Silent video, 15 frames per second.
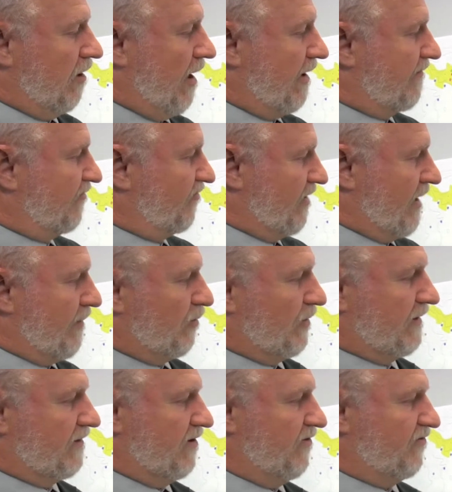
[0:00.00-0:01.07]
lot of
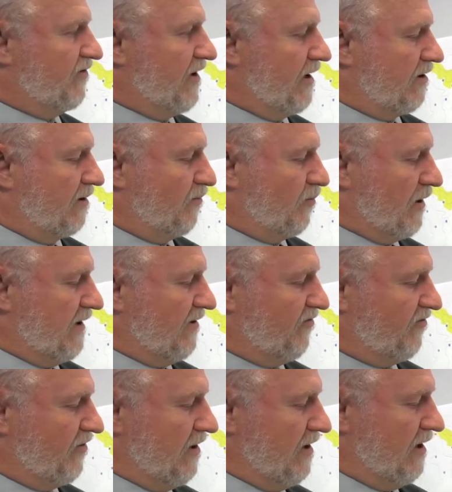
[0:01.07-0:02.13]
sampling that has taken
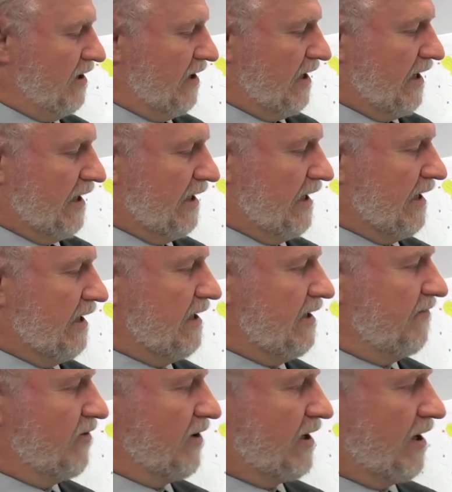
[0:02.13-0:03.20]
place. And any of the